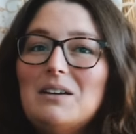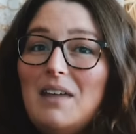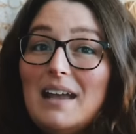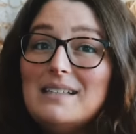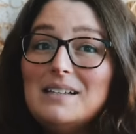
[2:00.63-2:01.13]
of
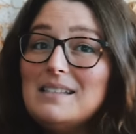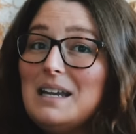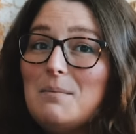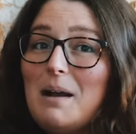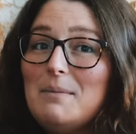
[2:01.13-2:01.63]
that sounds
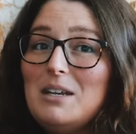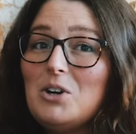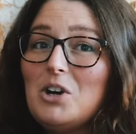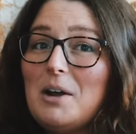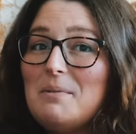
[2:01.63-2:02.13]
like it might be
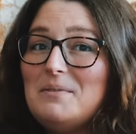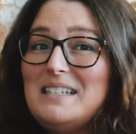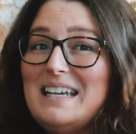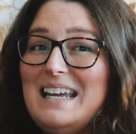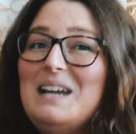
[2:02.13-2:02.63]
your cup of
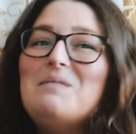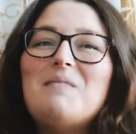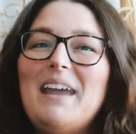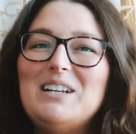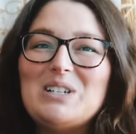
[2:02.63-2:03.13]
tea,
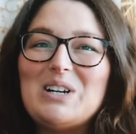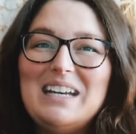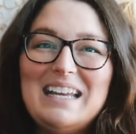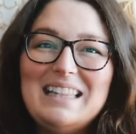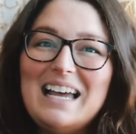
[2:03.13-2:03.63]
make sure
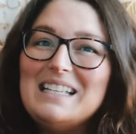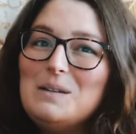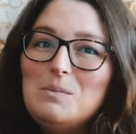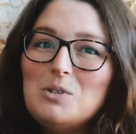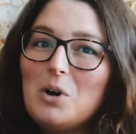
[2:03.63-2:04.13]
and hit that
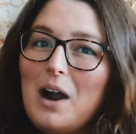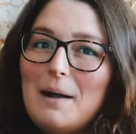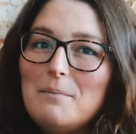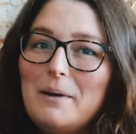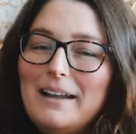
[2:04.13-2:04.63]

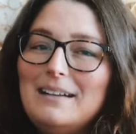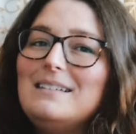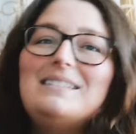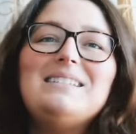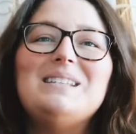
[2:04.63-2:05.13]
subscribe
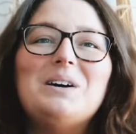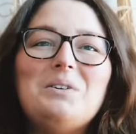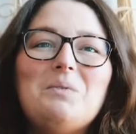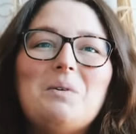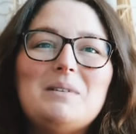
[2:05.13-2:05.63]
button so
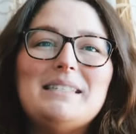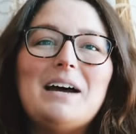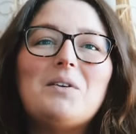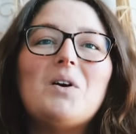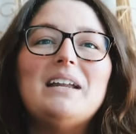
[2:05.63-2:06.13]
you won't miss
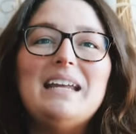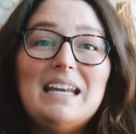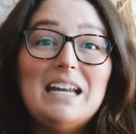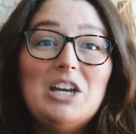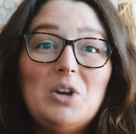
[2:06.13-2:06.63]
out on
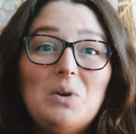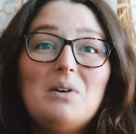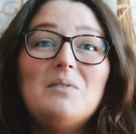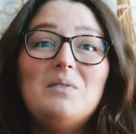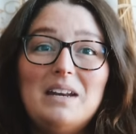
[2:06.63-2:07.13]
any
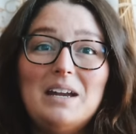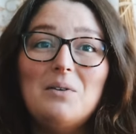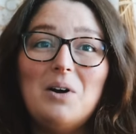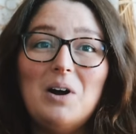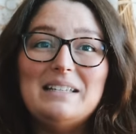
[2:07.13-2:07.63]
new
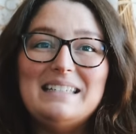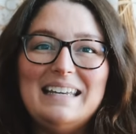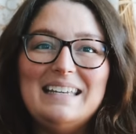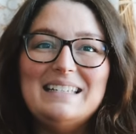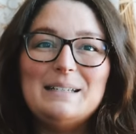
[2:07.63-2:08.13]
video
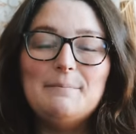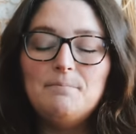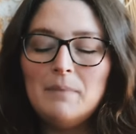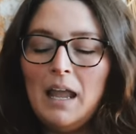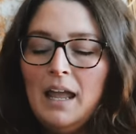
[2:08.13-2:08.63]
content.
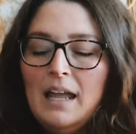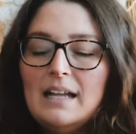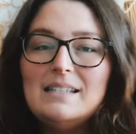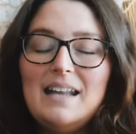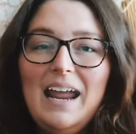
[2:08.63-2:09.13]

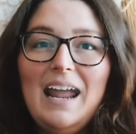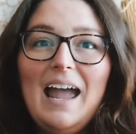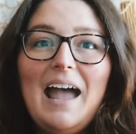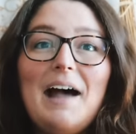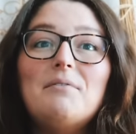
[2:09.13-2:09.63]
Today I
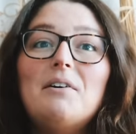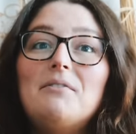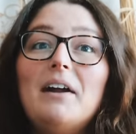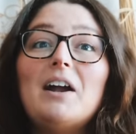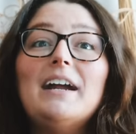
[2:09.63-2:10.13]
have a
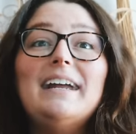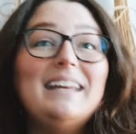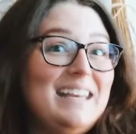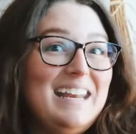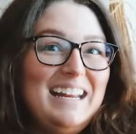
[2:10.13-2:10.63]
very
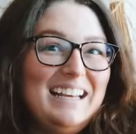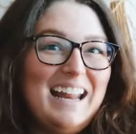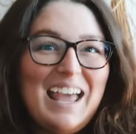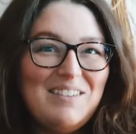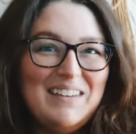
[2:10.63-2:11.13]
knitting
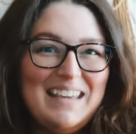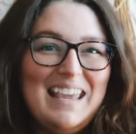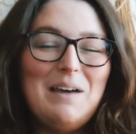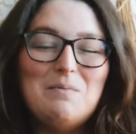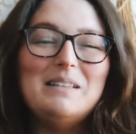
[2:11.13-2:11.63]
heavy
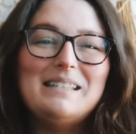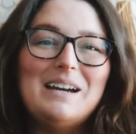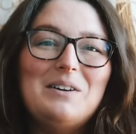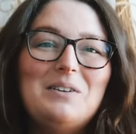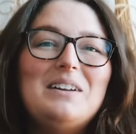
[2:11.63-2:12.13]

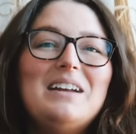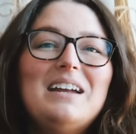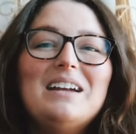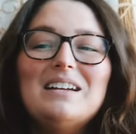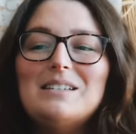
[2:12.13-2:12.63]
episode.
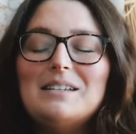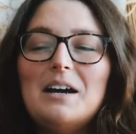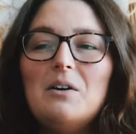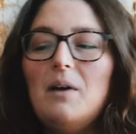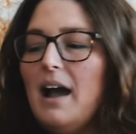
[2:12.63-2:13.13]

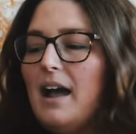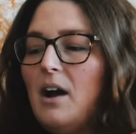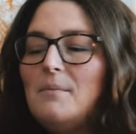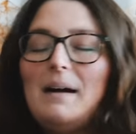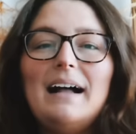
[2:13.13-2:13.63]
So
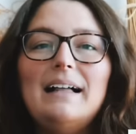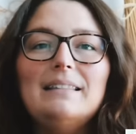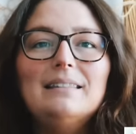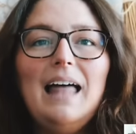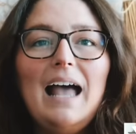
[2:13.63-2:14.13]
on my
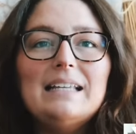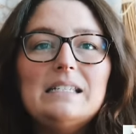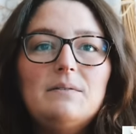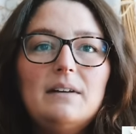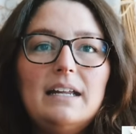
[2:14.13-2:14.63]

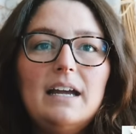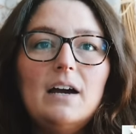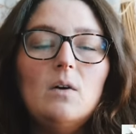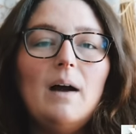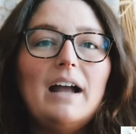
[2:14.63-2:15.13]
last
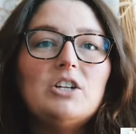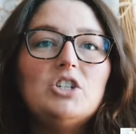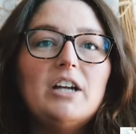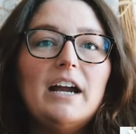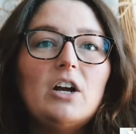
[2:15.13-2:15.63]
video, I
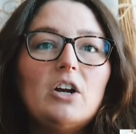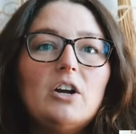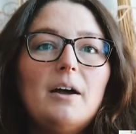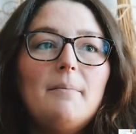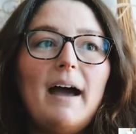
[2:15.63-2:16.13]

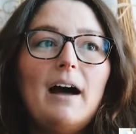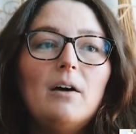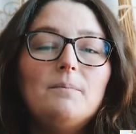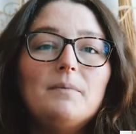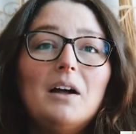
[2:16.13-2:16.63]
shared
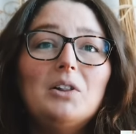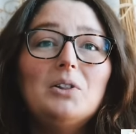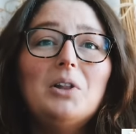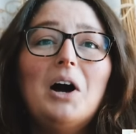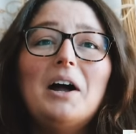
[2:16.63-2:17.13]
about a
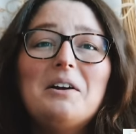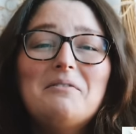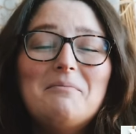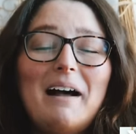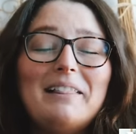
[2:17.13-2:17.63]
lot
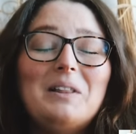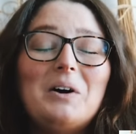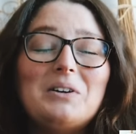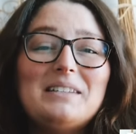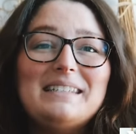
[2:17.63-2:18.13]
of my
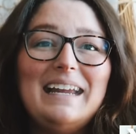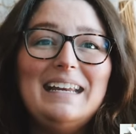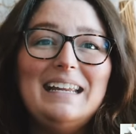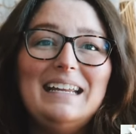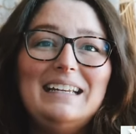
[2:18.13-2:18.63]

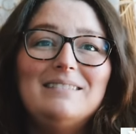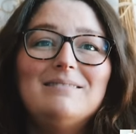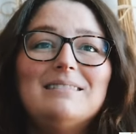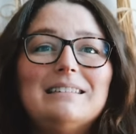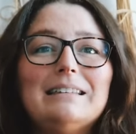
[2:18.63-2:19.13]

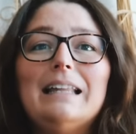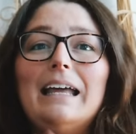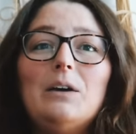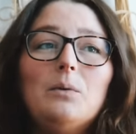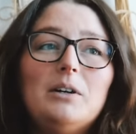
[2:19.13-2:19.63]
long-standing,
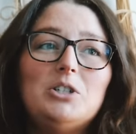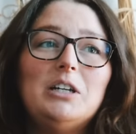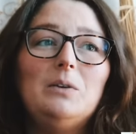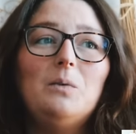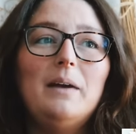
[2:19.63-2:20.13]

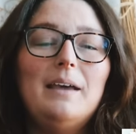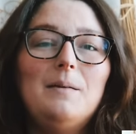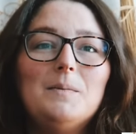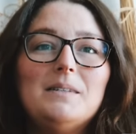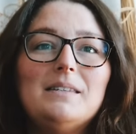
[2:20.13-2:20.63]
languishing
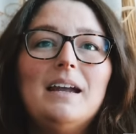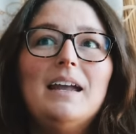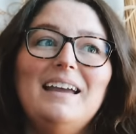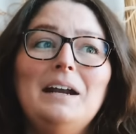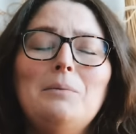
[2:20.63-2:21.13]
whips,
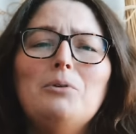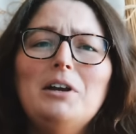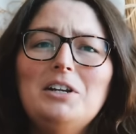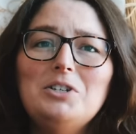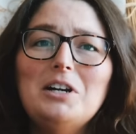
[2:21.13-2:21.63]
and I'm
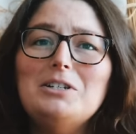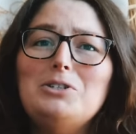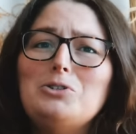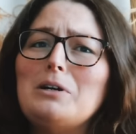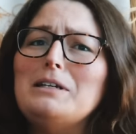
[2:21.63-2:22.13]
pretty sure I
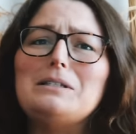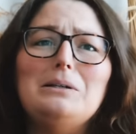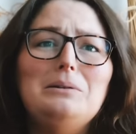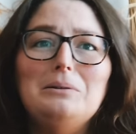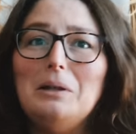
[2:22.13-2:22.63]
stressed
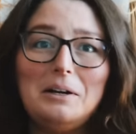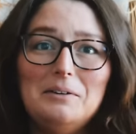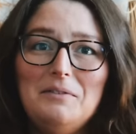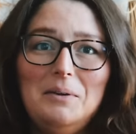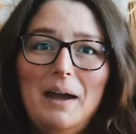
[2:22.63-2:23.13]
a lot
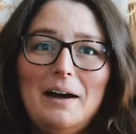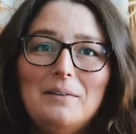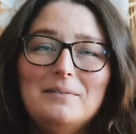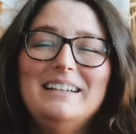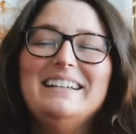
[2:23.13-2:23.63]
of you out.